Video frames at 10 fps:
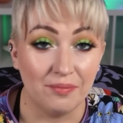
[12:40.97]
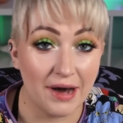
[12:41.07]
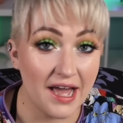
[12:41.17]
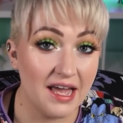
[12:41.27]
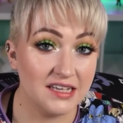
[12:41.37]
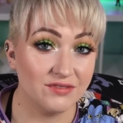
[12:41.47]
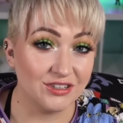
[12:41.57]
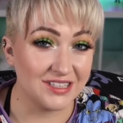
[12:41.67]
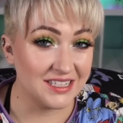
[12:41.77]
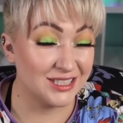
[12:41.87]
but as
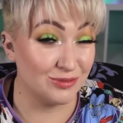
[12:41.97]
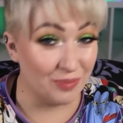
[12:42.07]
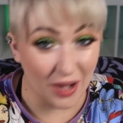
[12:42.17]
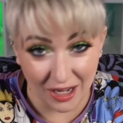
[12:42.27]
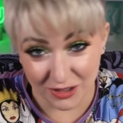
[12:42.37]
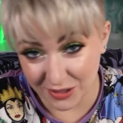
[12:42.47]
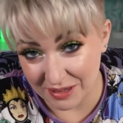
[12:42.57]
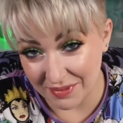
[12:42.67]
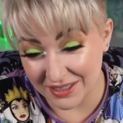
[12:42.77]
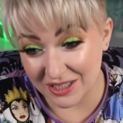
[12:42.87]
far as like spot
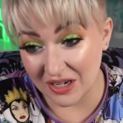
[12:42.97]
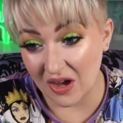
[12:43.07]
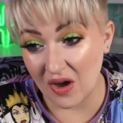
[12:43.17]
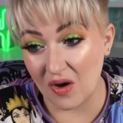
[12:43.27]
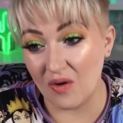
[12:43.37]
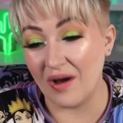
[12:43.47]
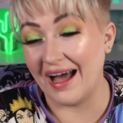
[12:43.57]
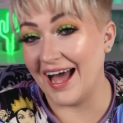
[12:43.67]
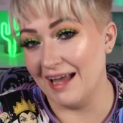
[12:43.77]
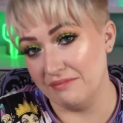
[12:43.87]
treatments go,
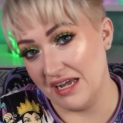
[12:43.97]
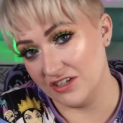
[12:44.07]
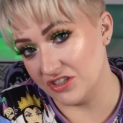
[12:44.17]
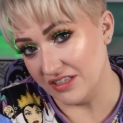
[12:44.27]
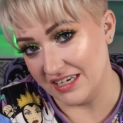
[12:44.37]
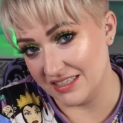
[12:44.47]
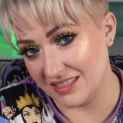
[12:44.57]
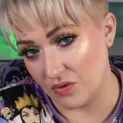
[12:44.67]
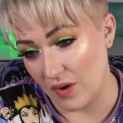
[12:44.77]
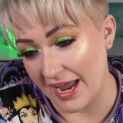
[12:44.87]
I'm not sure that
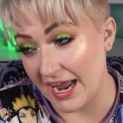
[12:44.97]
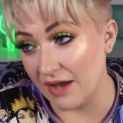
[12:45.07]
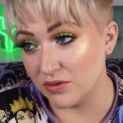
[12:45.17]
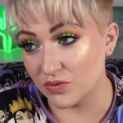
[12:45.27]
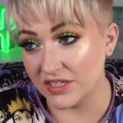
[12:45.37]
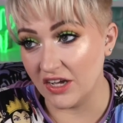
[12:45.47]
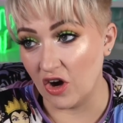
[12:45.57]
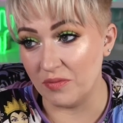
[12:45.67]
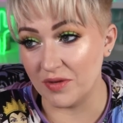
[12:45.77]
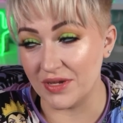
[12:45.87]
it's the way. I was really
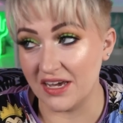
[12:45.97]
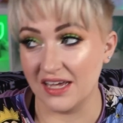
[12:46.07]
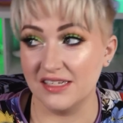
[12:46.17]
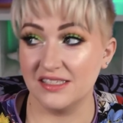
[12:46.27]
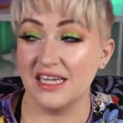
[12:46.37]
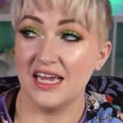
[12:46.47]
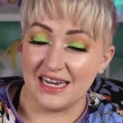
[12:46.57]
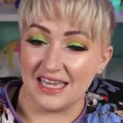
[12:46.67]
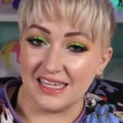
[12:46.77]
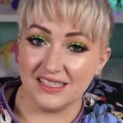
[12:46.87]
hoping because
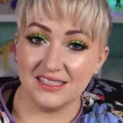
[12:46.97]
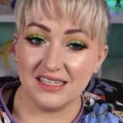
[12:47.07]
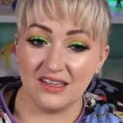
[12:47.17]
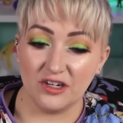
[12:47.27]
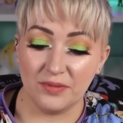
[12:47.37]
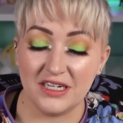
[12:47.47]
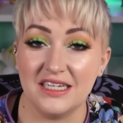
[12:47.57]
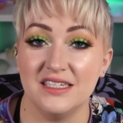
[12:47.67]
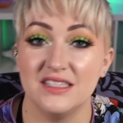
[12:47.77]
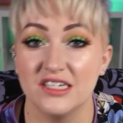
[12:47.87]
it is a little bit
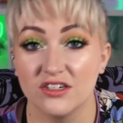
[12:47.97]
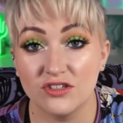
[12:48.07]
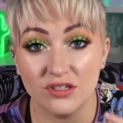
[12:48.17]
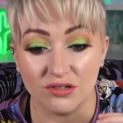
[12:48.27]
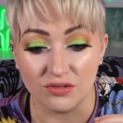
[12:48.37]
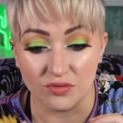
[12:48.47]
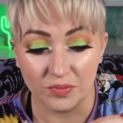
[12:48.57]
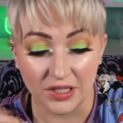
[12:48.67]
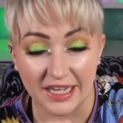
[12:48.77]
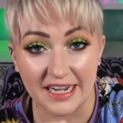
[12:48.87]
easier to
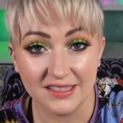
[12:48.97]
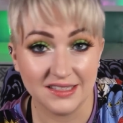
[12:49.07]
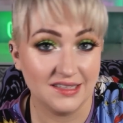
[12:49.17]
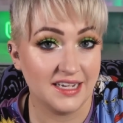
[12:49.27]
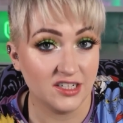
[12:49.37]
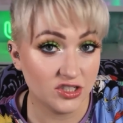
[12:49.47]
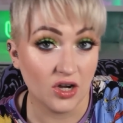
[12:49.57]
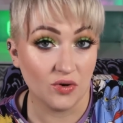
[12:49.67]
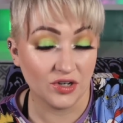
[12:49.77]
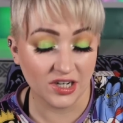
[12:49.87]
place than like a
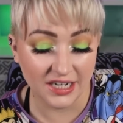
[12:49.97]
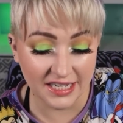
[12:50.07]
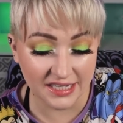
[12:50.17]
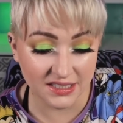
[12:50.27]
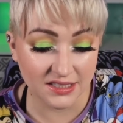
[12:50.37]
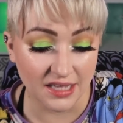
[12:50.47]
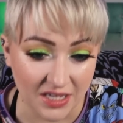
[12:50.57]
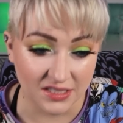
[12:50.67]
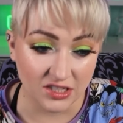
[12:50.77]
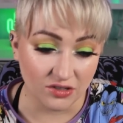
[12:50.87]
toner is
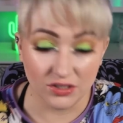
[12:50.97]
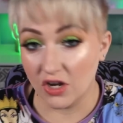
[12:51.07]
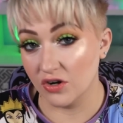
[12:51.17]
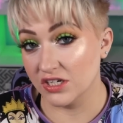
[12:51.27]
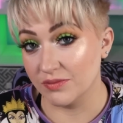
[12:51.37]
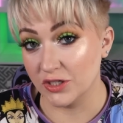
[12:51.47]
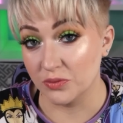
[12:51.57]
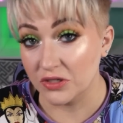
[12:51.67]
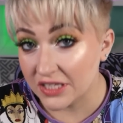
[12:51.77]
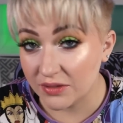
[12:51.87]
because you know, a toner is
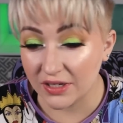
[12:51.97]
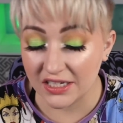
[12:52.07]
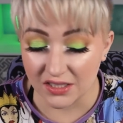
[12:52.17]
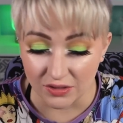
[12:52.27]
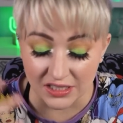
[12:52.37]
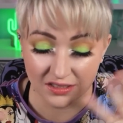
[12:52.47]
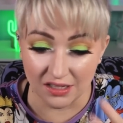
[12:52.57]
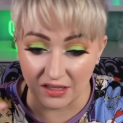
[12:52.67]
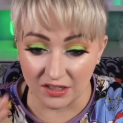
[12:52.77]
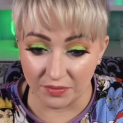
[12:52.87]
much more liquidy, so it
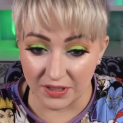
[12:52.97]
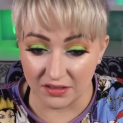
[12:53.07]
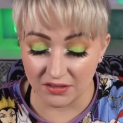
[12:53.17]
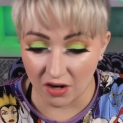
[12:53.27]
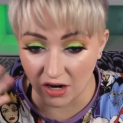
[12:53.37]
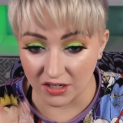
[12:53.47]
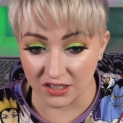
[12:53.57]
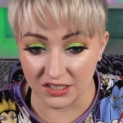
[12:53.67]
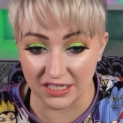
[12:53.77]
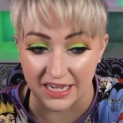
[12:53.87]
is a little bit
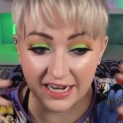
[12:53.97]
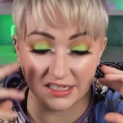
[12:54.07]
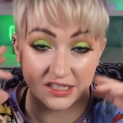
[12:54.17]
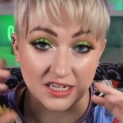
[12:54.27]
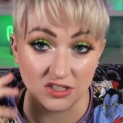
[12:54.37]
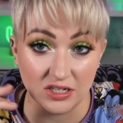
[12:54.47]
harder to get it to like